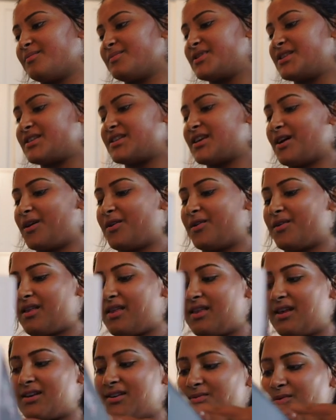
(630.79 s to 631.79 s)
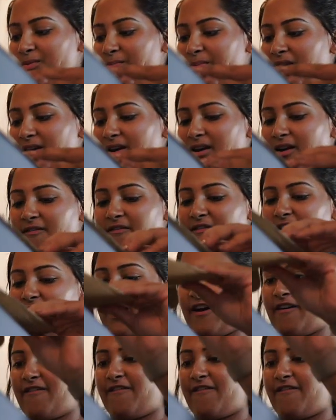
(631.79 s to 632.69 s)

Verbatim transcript: So this will be a very